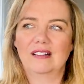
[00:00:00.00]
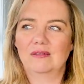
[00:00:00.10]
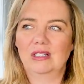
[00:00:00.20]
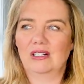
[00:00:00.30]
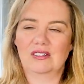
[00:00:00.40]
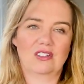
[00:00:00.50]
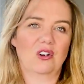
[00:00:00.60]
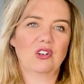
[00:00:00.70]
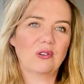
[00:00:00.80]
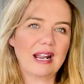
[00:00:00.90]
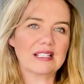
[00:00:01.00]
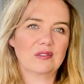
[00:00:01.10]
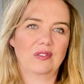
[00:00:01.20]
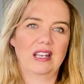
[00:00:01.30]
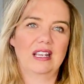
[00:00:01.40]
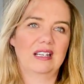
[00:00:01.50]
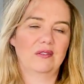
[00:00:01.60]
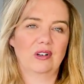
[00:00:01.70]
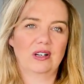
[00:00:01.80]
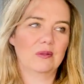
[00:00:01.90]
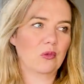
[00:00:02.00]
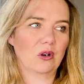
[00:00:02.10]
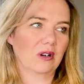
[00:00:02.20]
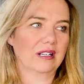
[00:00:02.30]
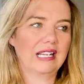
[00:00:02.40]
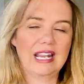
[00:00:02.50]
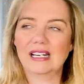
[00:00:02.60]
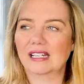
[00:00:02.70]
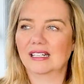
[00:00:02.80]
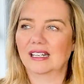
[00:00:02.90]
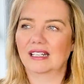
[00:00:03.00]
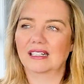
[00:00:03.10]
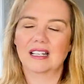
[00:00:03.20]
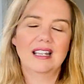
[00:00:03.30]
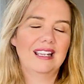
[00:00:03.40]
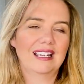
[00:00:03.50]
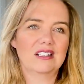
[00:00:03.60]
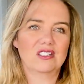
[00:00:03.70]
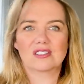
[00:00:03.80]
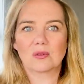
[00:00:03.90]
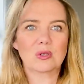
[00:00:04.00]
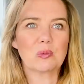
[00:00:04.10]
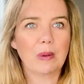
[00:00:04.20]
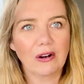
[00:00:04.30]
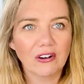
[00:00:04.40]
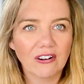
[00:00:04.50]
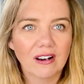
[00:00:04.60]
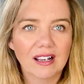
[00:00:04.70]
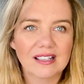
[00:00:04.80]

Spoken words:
you know, it's all grass fed and very more organic and it's just so much better.